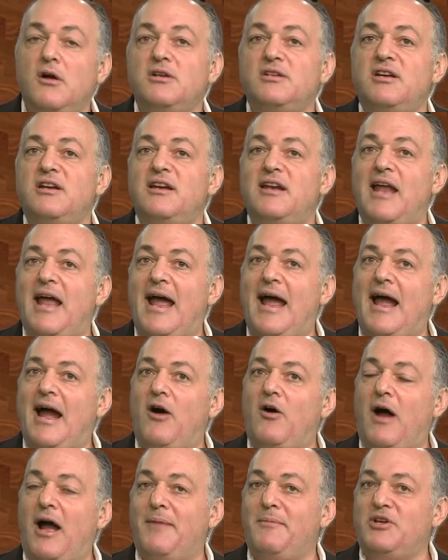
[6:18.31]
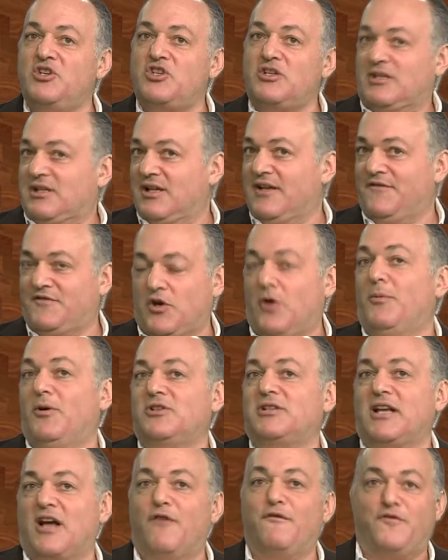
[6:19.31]
to now, I mean, she's lived
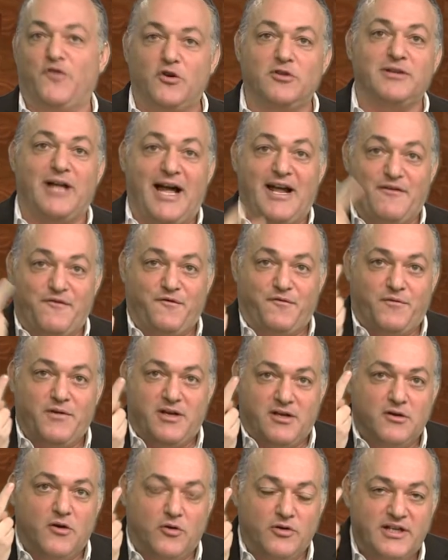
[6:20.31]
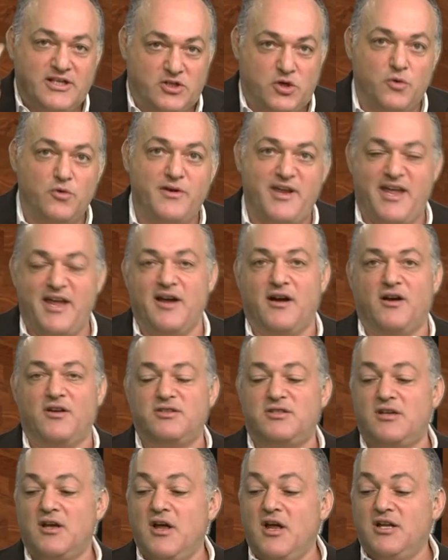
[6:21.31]
almost like a full life in only 2
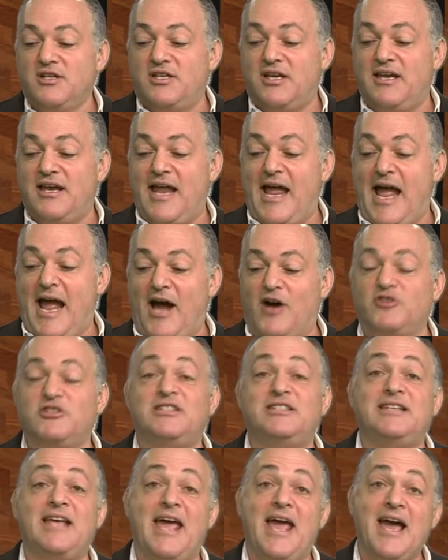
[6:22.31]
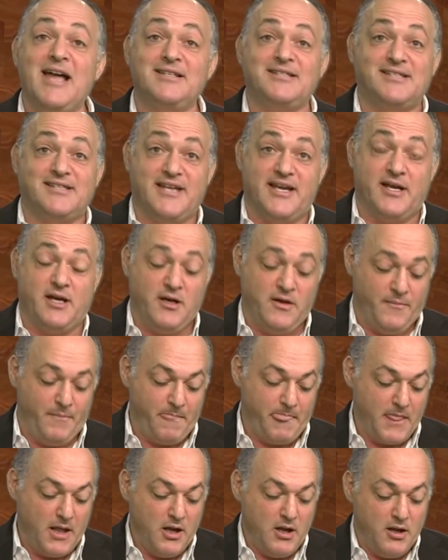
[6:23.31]
years, to now dancing.
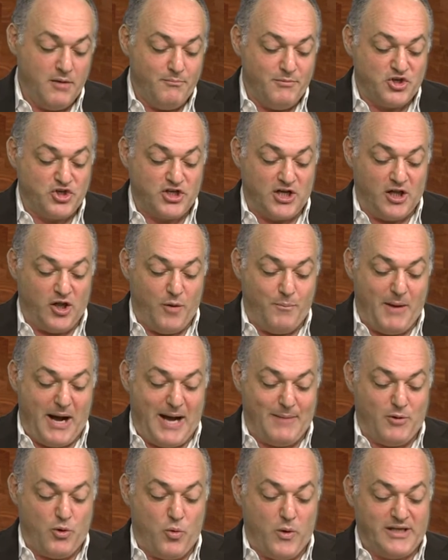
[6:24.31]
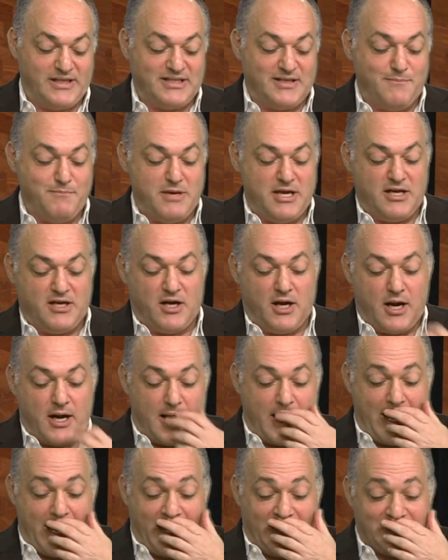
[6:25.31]
Michelle Obama went to meet
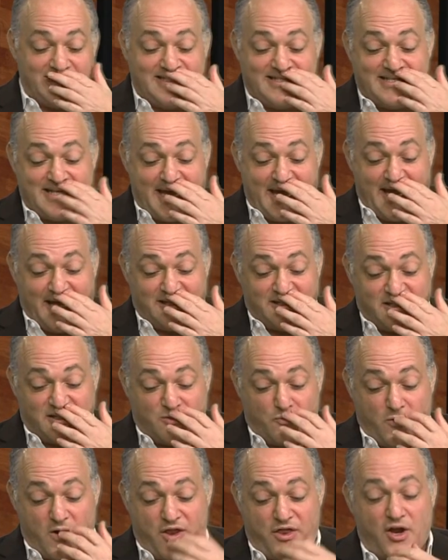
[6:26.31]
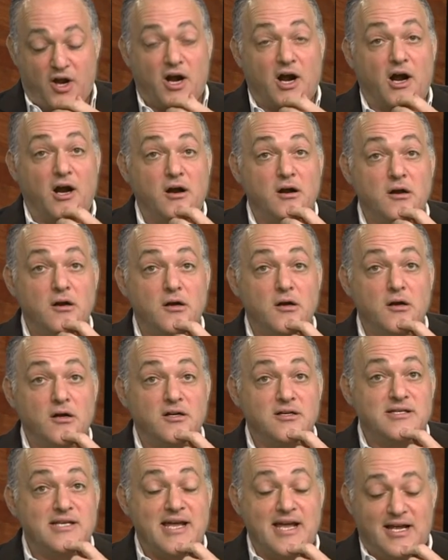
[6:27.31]
her and danced with Parker
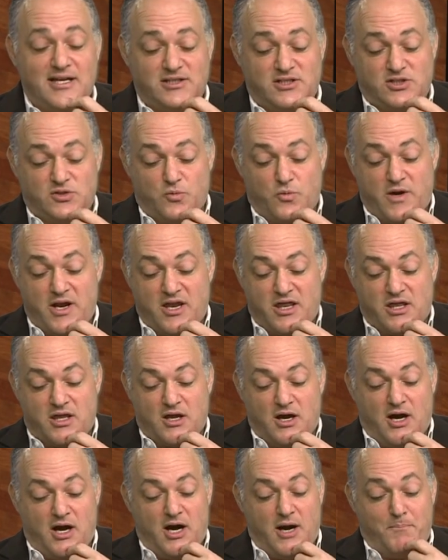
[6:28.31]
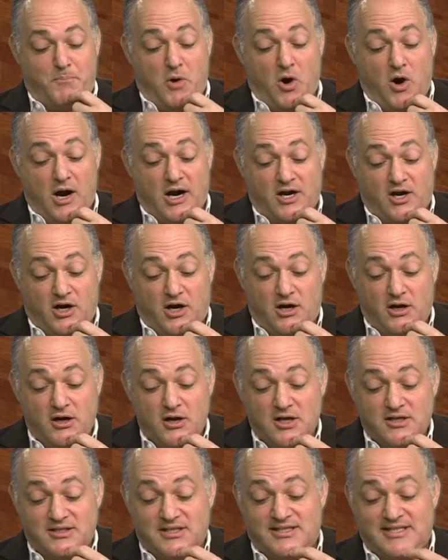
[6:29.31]
to
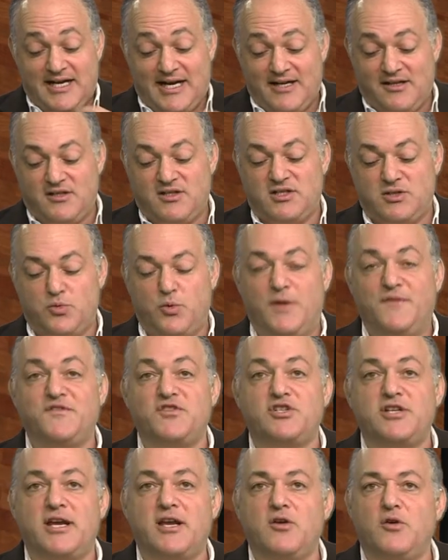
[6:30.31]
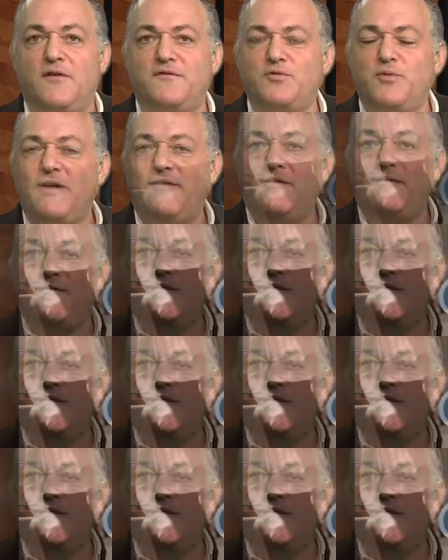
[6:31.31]
Taylor Swift's Shake It Off. Do we have a